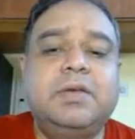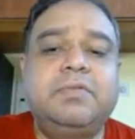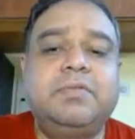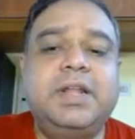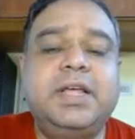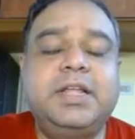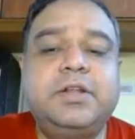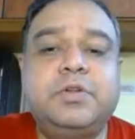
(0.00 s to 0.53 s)

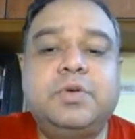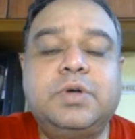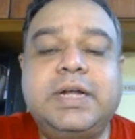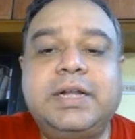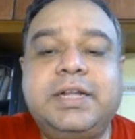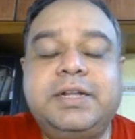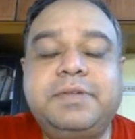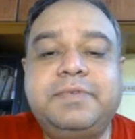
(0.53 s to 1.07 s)
When I look
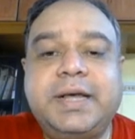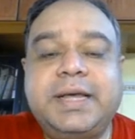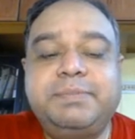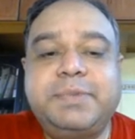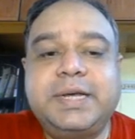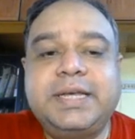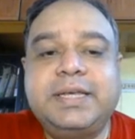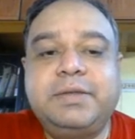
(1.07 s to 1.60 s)
at it,
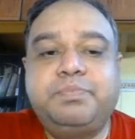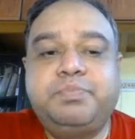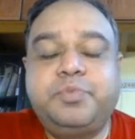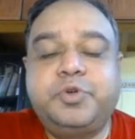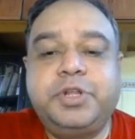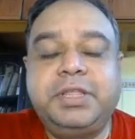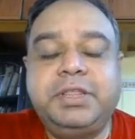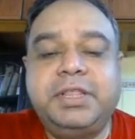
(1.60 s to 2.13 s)
by
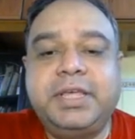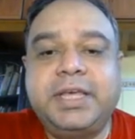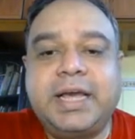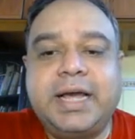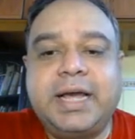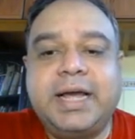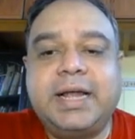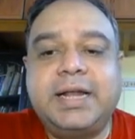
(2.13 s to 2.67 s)
putting the
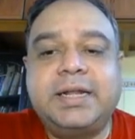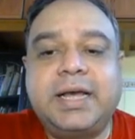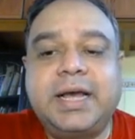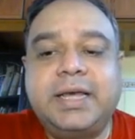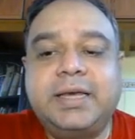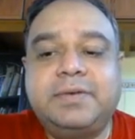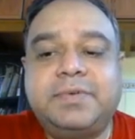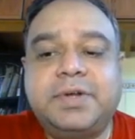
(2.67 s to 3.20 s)
ad,
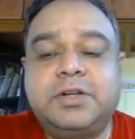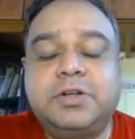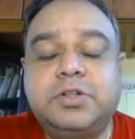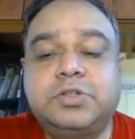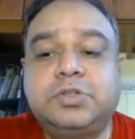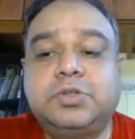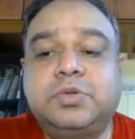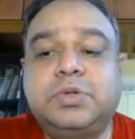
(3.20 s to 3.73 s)
I have
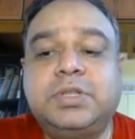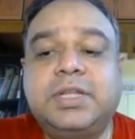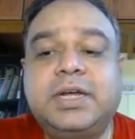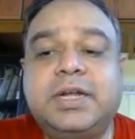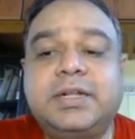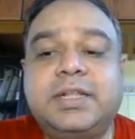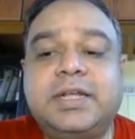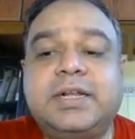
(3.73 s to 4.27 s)
understood
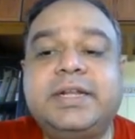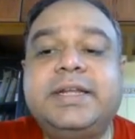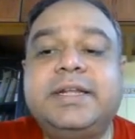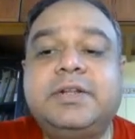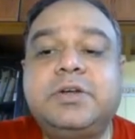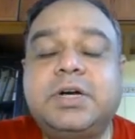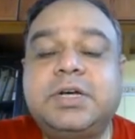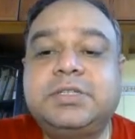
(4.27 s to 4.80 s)
that the
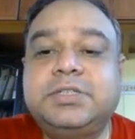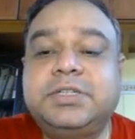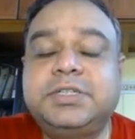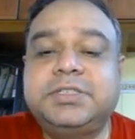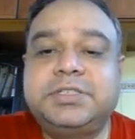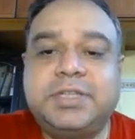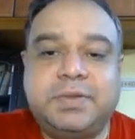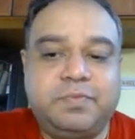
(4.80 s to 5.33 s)
lead cost
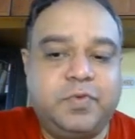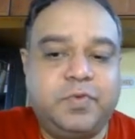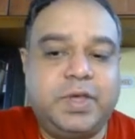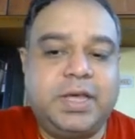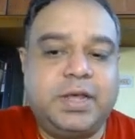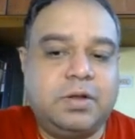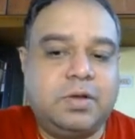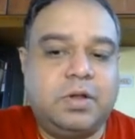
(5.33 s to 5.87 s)
is
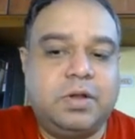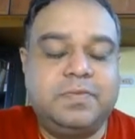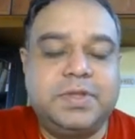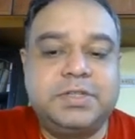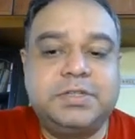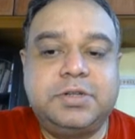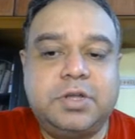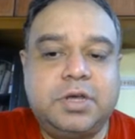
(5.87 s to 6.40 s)
somewhere
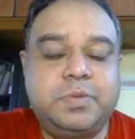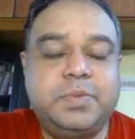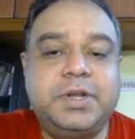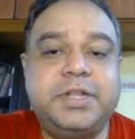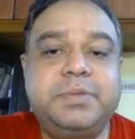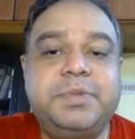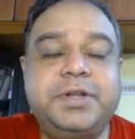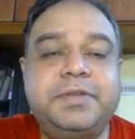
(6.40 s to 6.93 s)
always
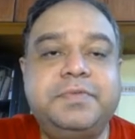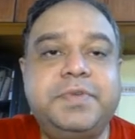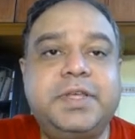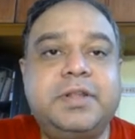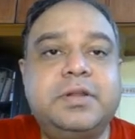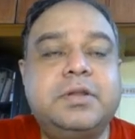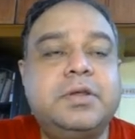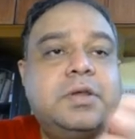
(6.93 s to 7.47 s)
normally
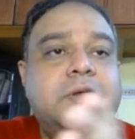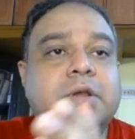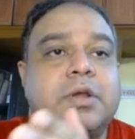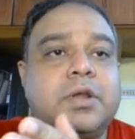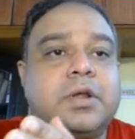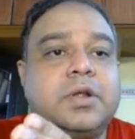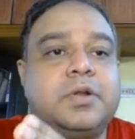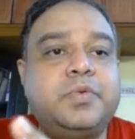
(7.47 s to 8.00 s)
between
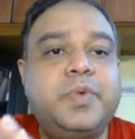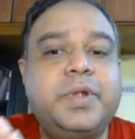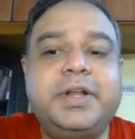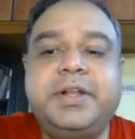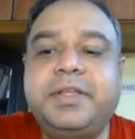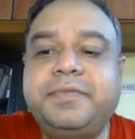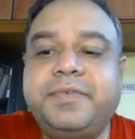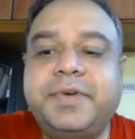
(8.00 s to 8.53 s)

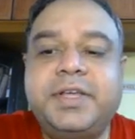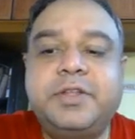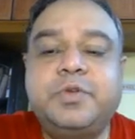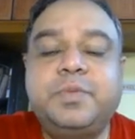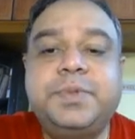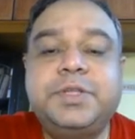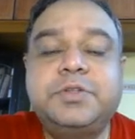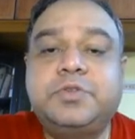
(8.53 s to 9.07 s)
25
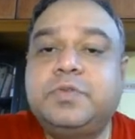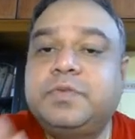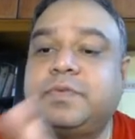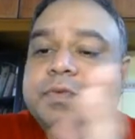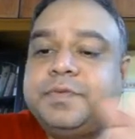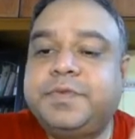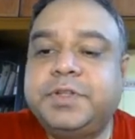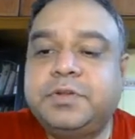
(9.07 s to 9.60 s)
rupees to
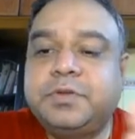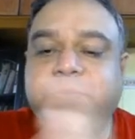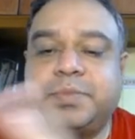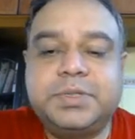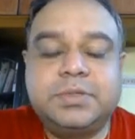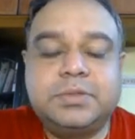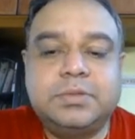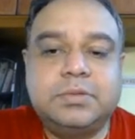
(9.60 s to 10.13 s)
50
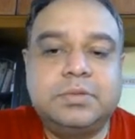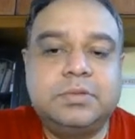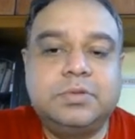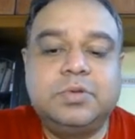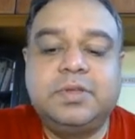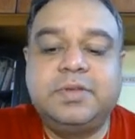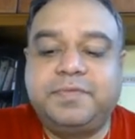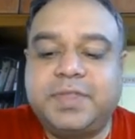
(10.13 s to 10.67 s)
rupees.
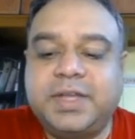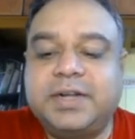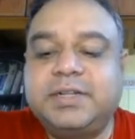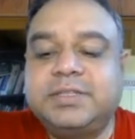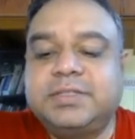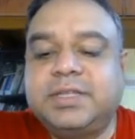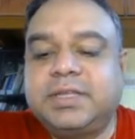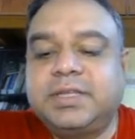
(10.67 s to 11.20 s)
So if that
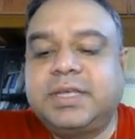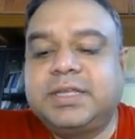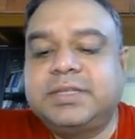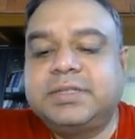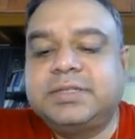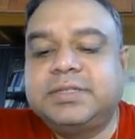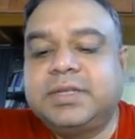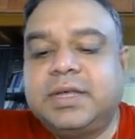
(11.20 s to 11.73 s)
is the
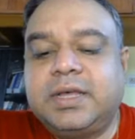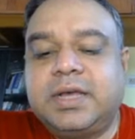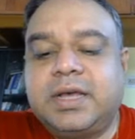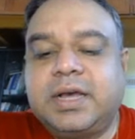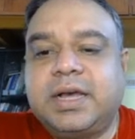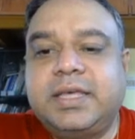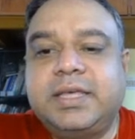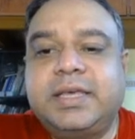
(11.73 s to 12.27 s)
case,
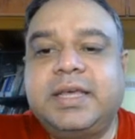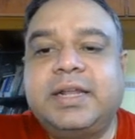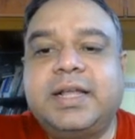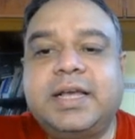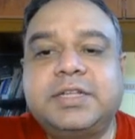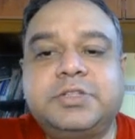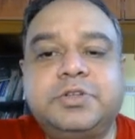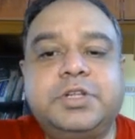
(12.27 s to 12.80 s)
I can
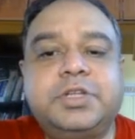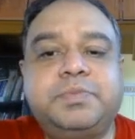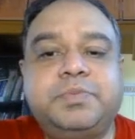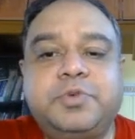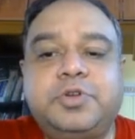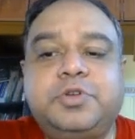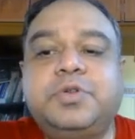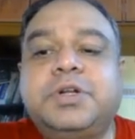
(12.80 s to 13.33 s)
actually
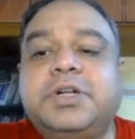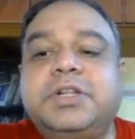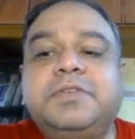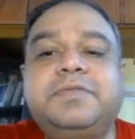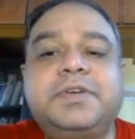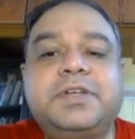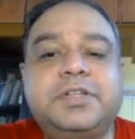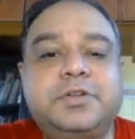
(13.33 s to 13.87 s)
put
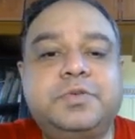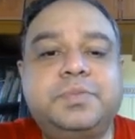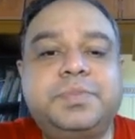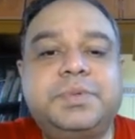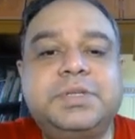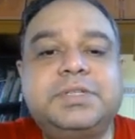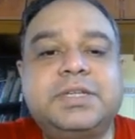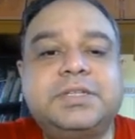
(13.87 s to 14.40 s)
25
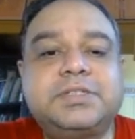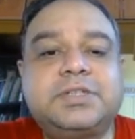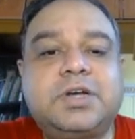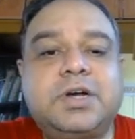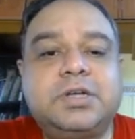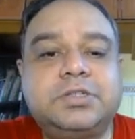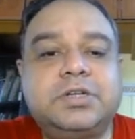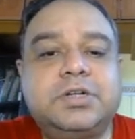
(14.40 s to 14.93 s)
rupees as
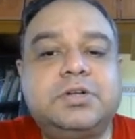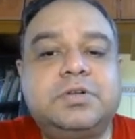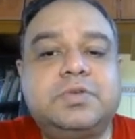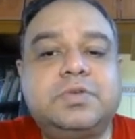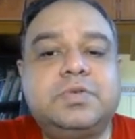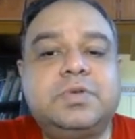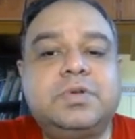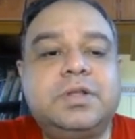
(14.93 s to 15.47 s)
cost
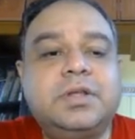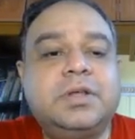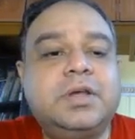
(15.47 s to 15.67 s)
control,